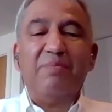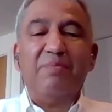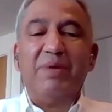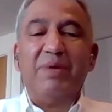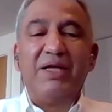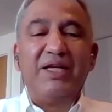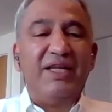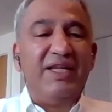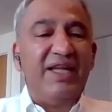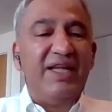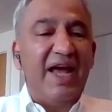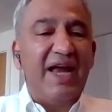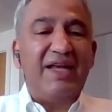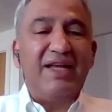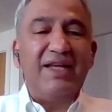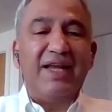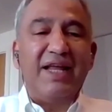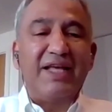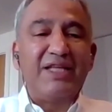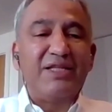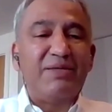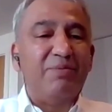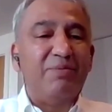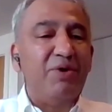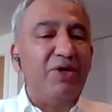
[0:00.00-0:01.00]
But yet
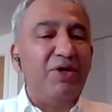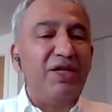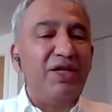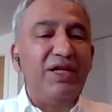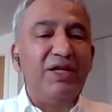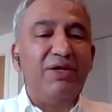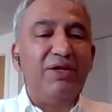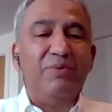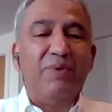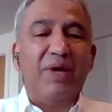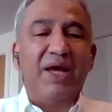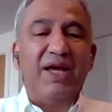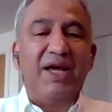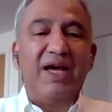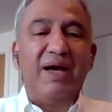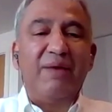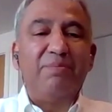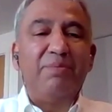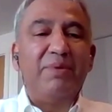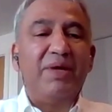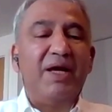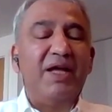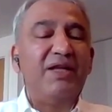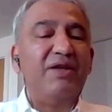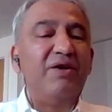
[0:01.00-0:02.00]
next morning you wake
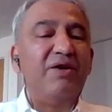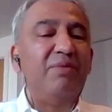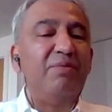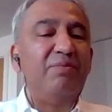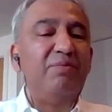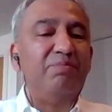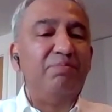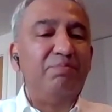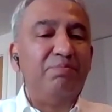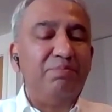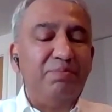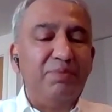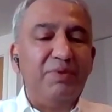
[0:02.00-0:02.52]
up and you're